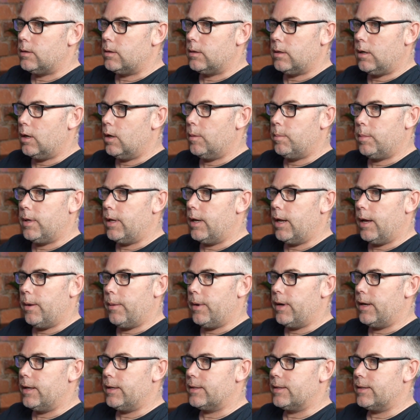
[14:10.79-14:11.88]
club,
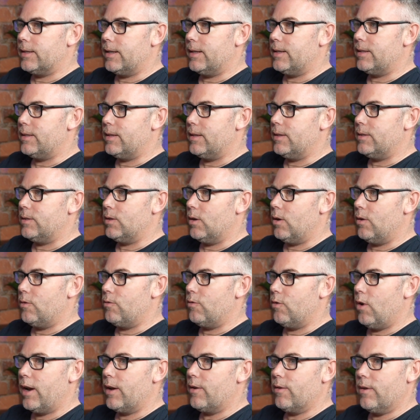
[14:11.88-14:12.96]
and it's
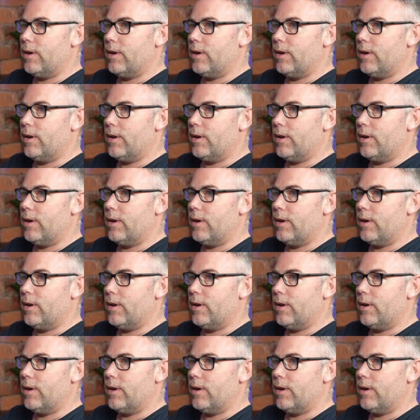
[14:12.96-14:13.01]
ironic.